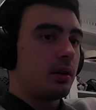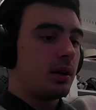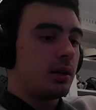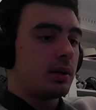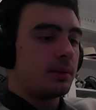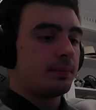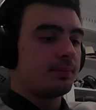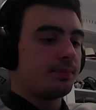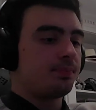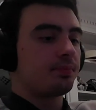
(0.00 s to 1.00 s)
Um,
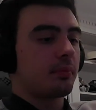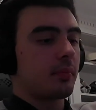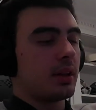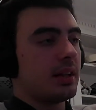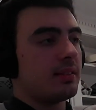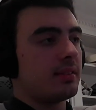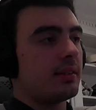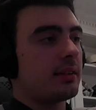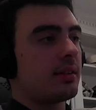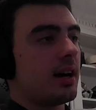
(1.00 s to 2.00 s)
let's
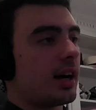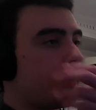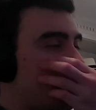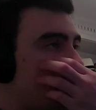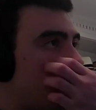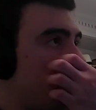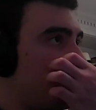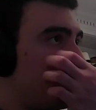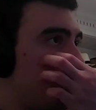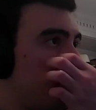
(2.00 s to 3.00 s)
not talk about
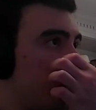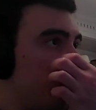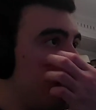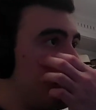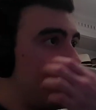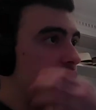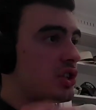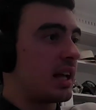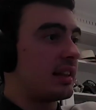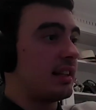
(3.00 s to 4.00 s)
other people that we didn't
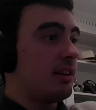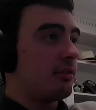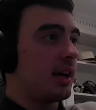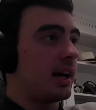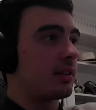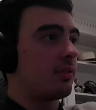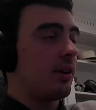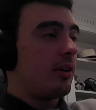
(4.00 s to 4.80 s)
mention that didn't react.